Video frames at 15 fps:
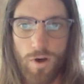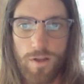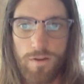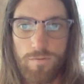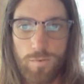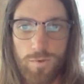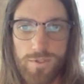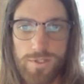
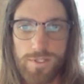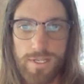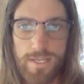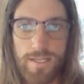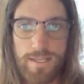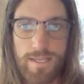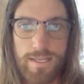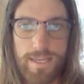001, we'll
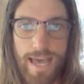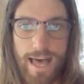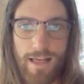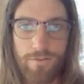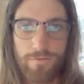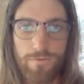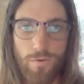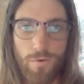see the
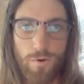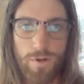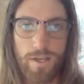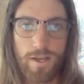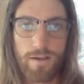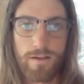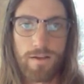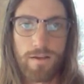
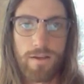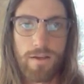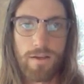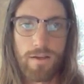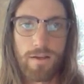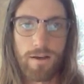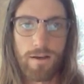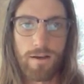California
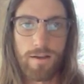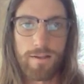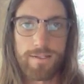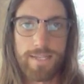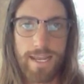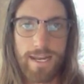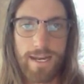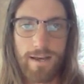uh,
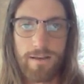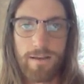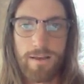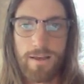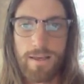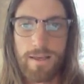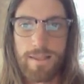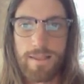
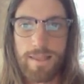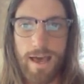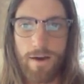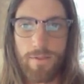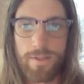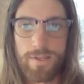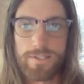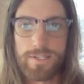data.
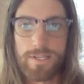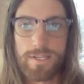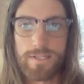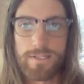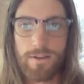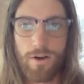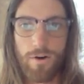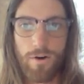Now, this
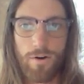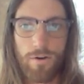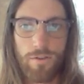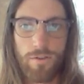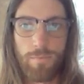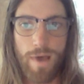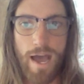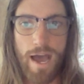is
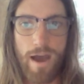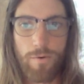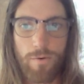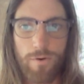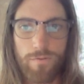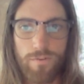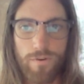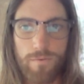all the
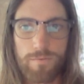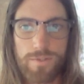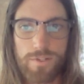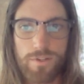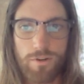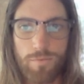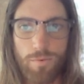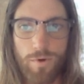power from
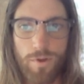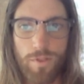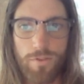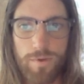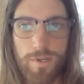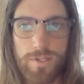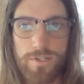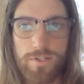
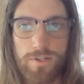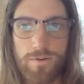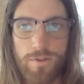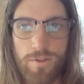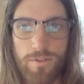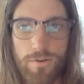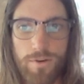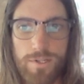0.32
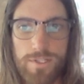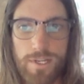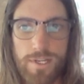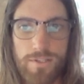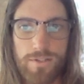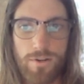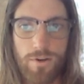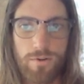to
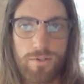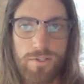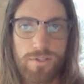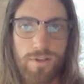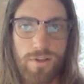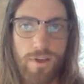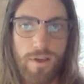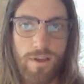36
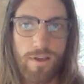hertz